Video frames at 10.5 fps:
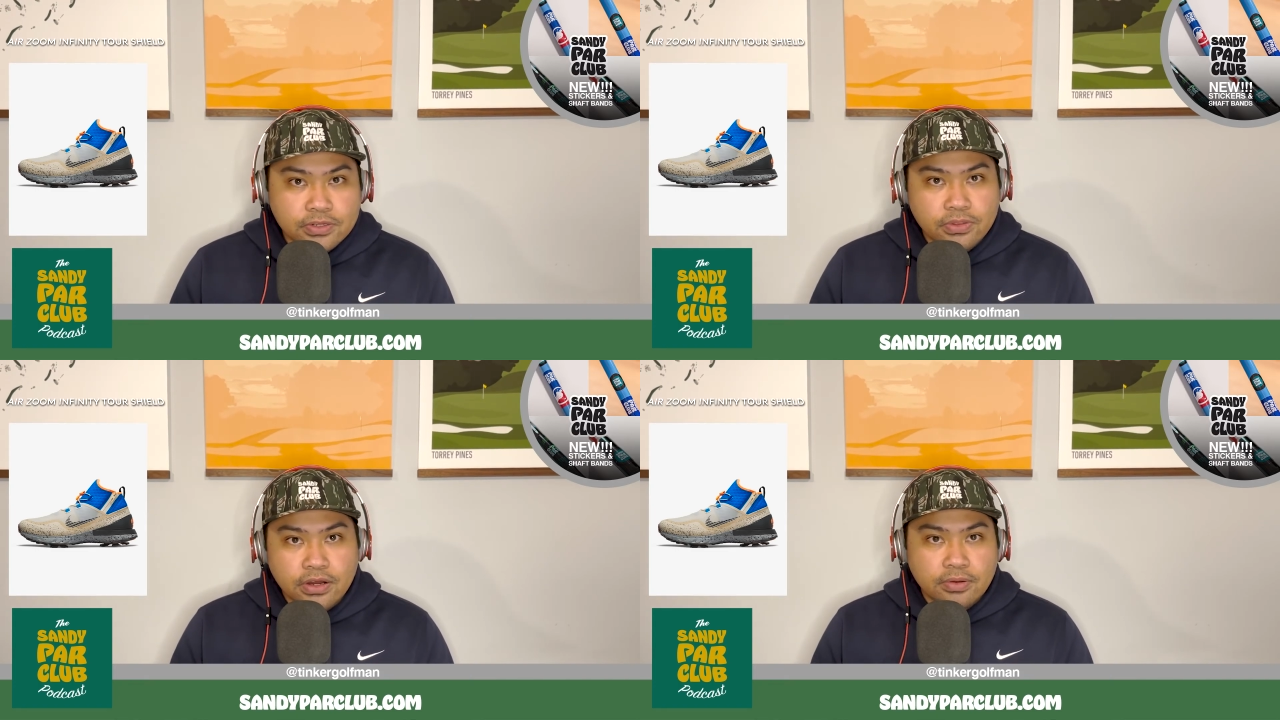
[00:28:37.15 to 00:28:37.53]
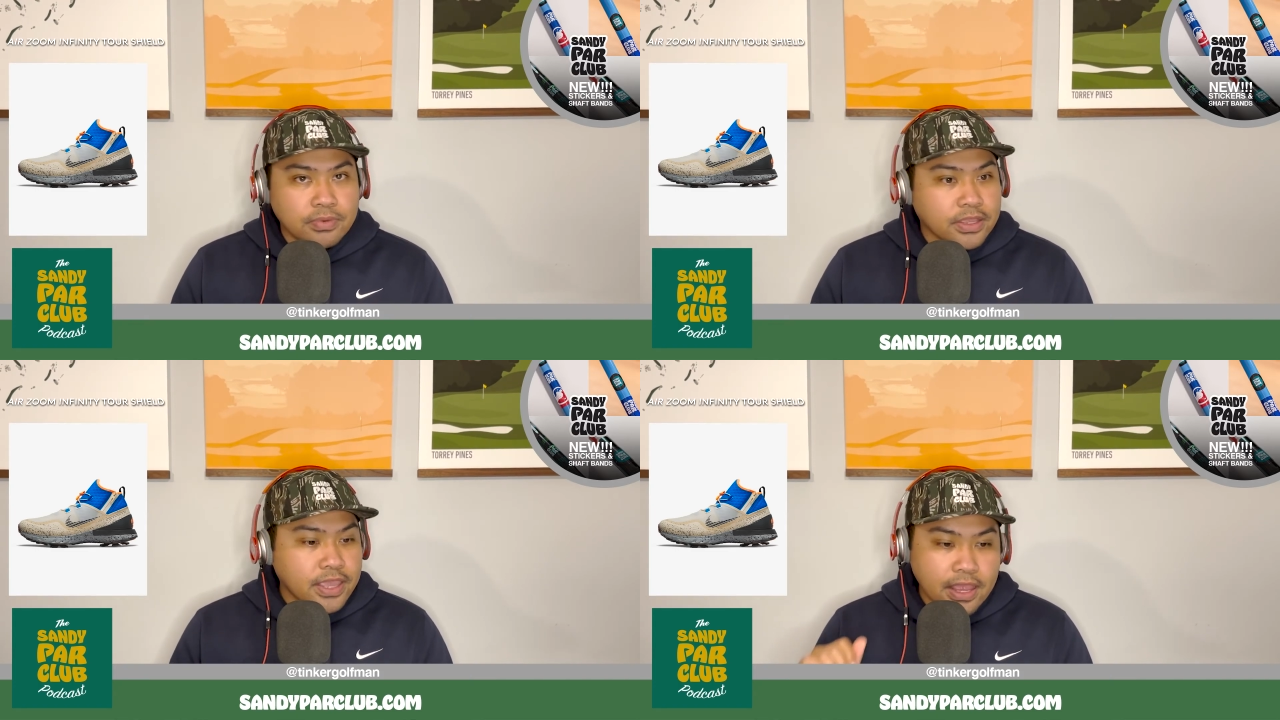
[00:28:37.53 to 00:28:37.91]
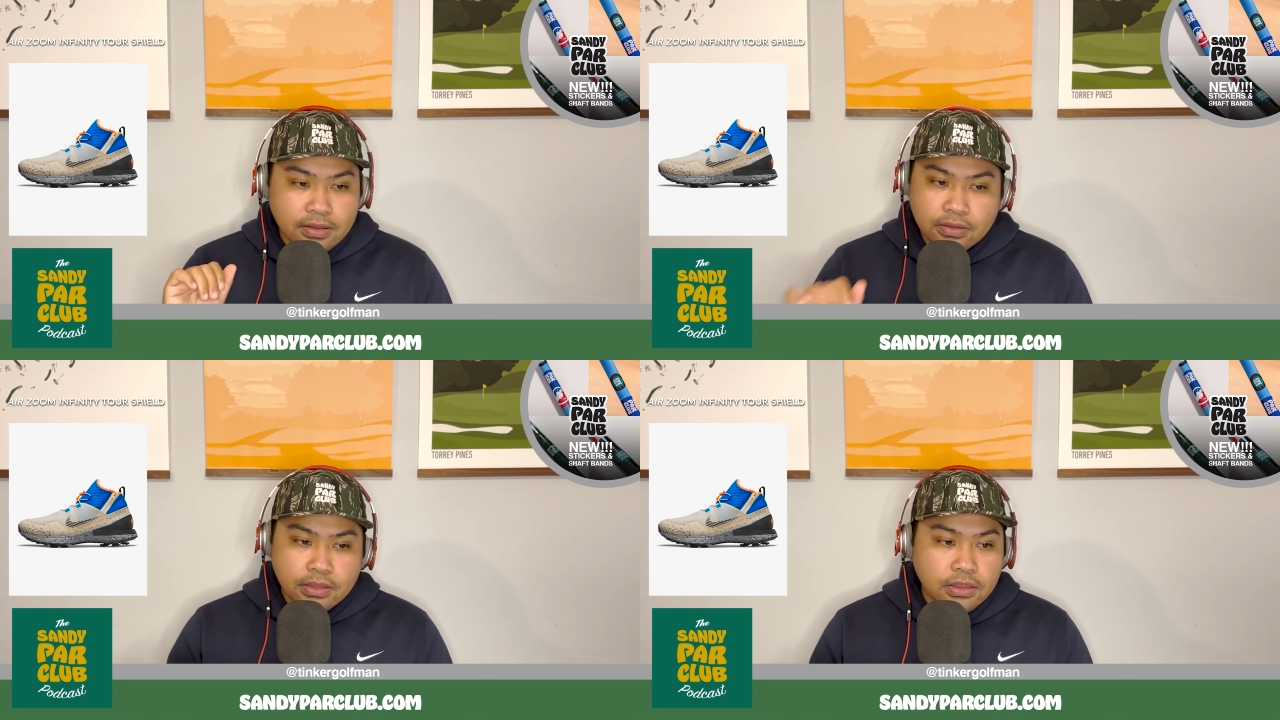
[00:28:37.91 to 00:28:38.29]
So they're,
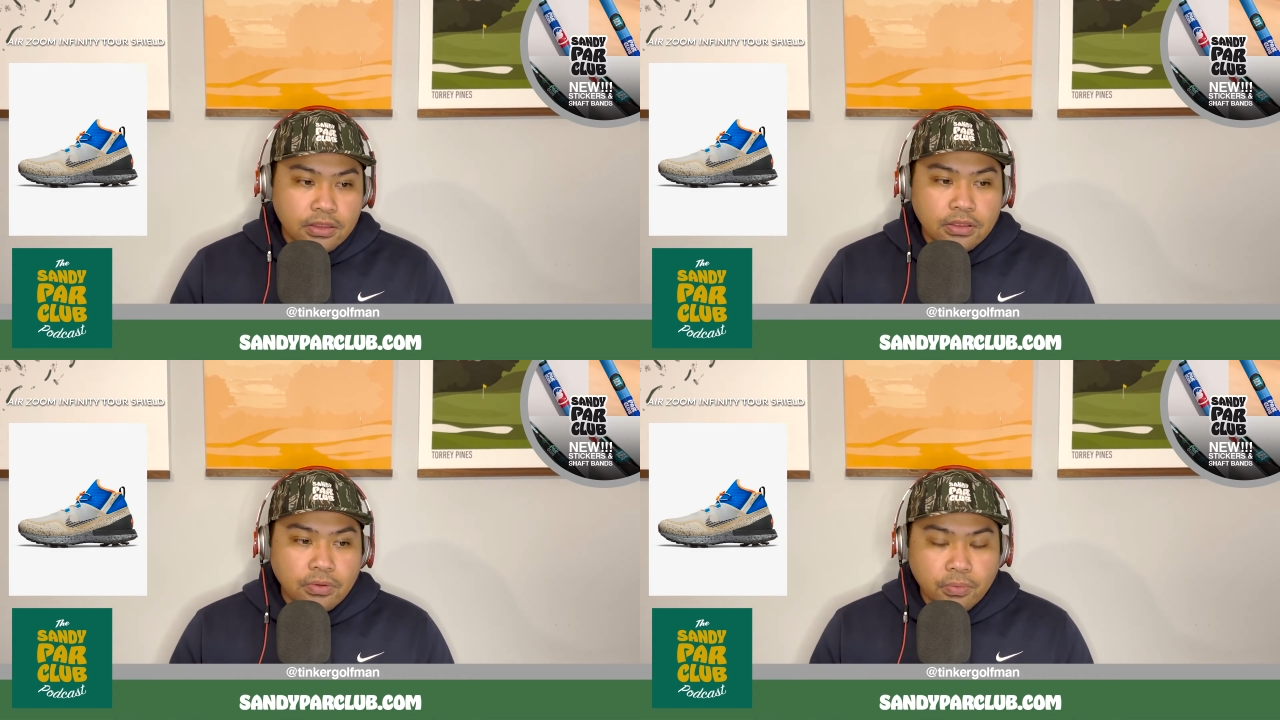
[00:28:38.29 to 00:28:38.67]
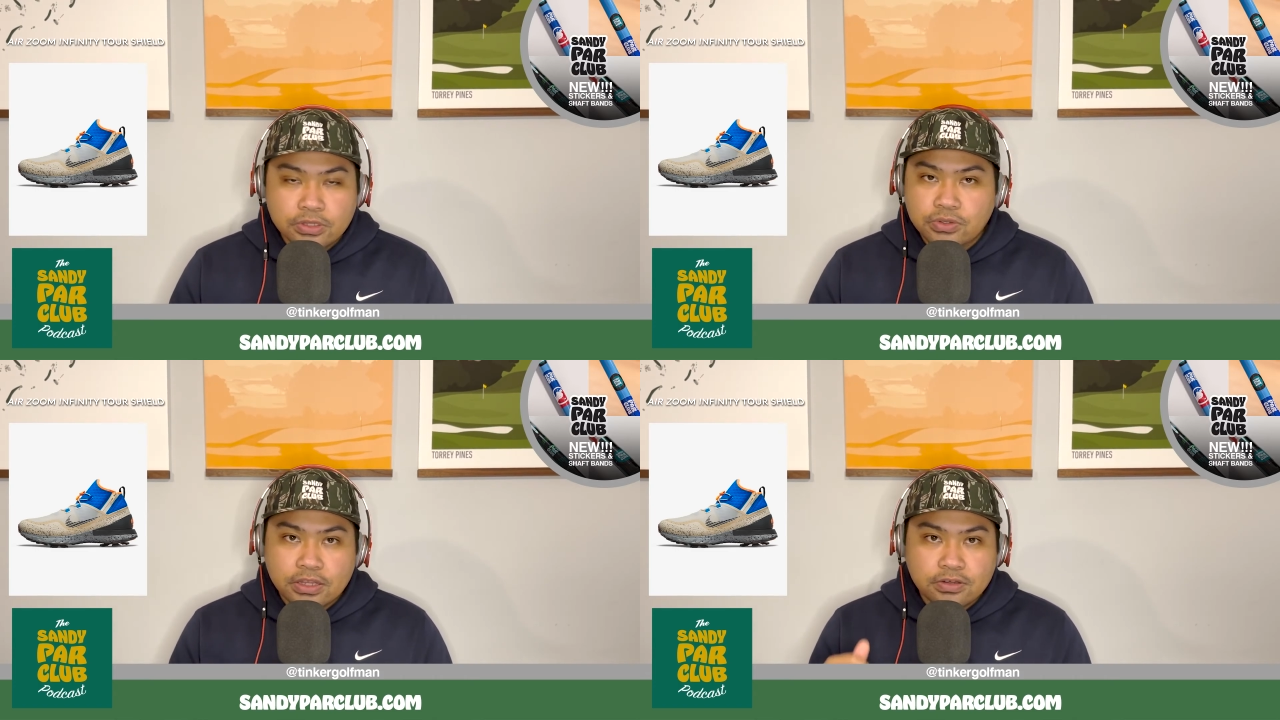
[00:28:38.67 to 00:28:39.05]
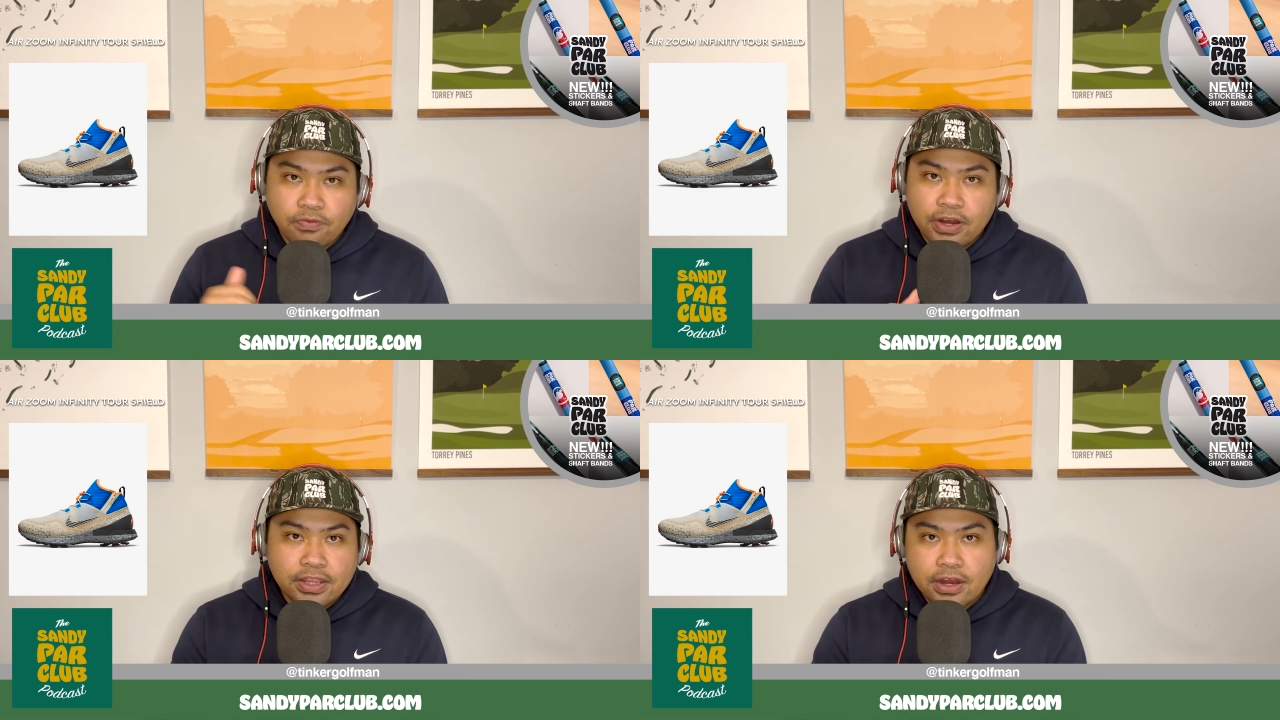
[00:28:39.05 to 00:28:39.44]
again, once you got your
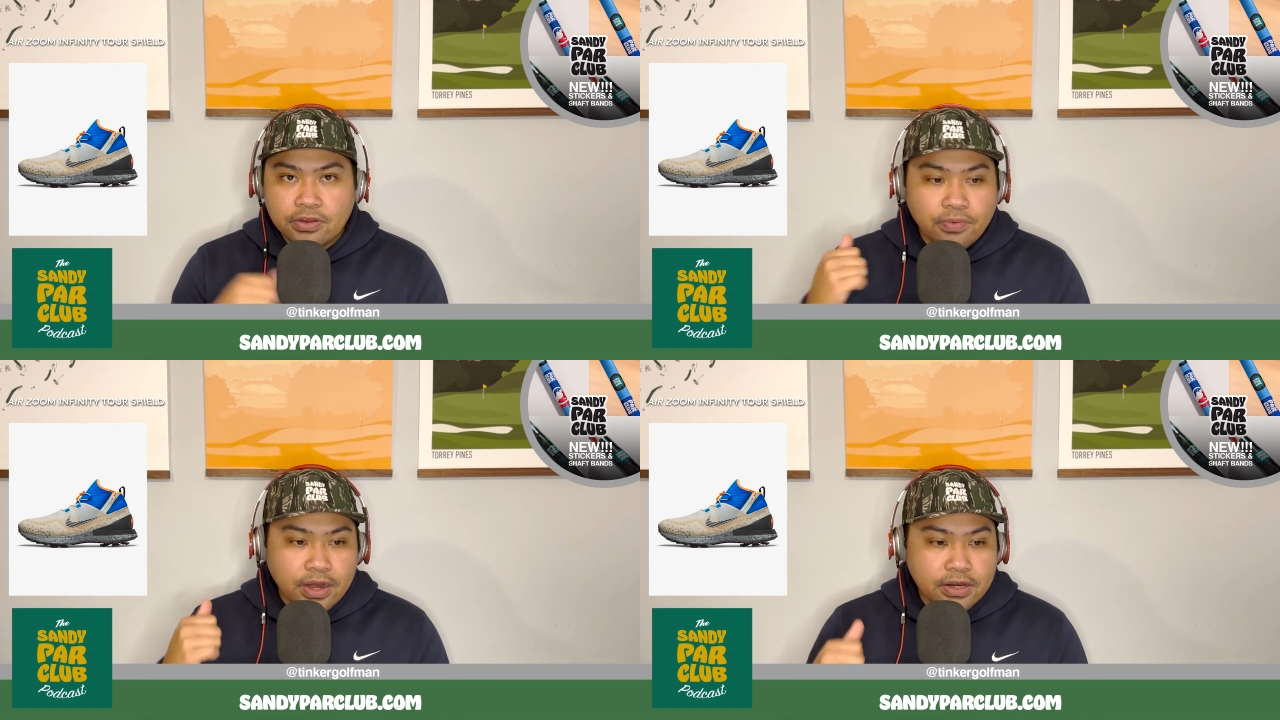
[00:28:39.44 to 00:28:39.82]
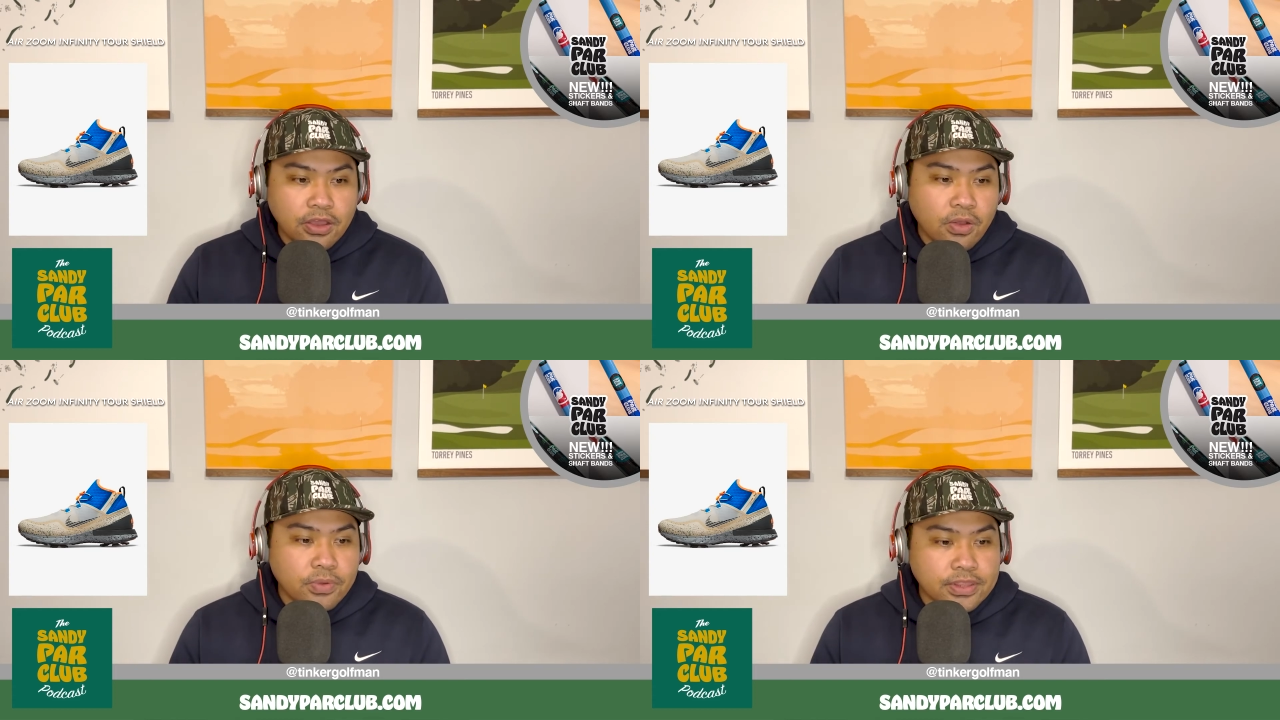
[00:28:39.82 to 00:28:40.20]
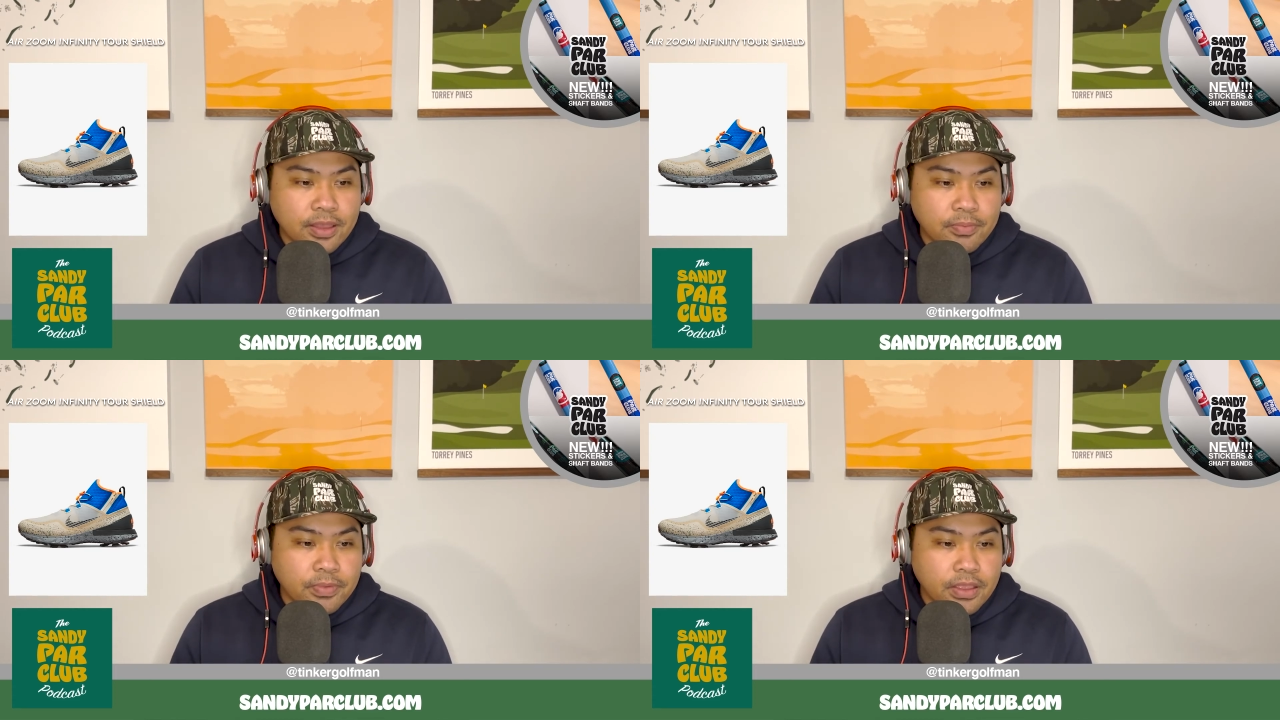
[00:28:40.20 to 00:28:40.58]
foot in there, you're ready to go with them.